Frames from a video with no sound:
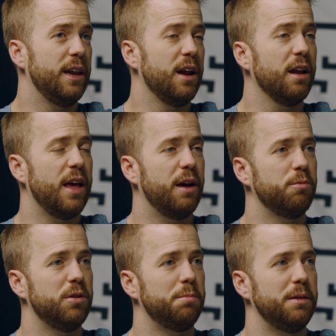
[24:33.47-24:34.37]
And none of that
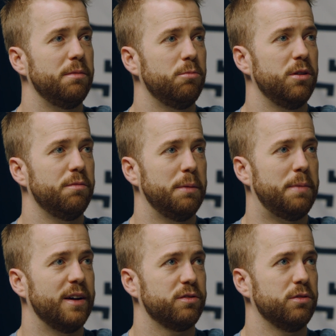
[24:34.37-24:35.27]
would have been
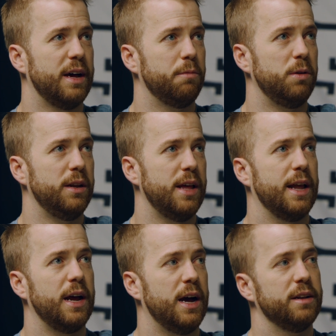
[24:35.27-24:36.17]
possible
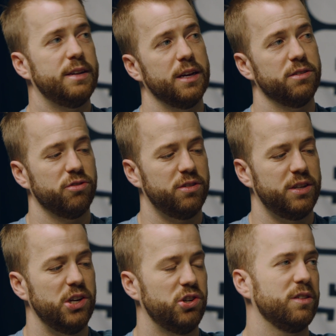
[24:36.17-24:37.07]
had I not taken
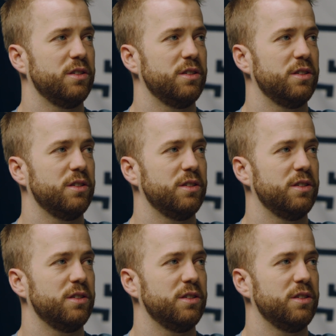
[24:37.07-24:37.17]
strategic